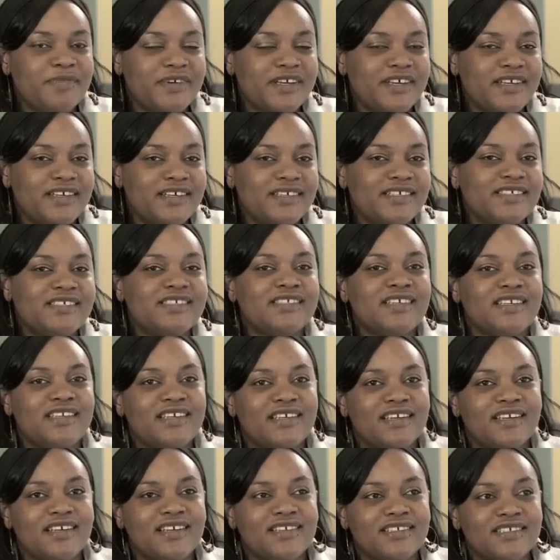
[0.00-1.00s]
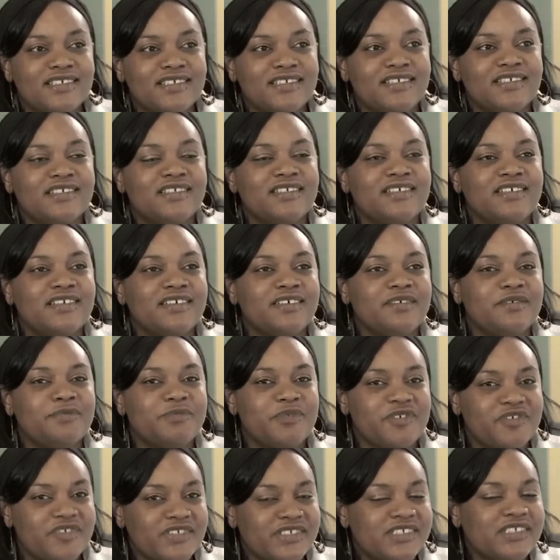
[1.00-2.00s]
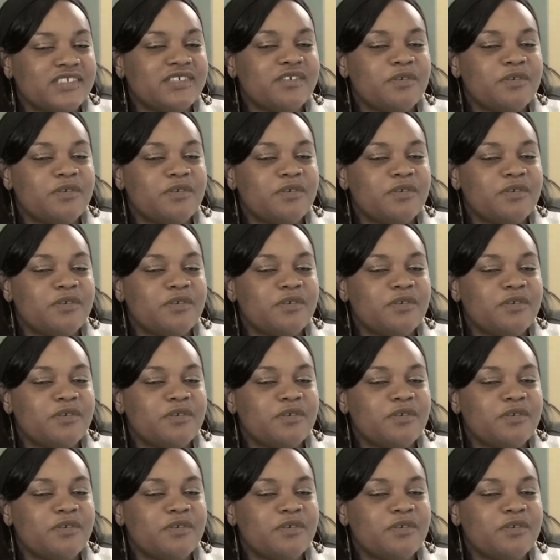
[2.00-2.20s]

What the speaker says: by studying under Professor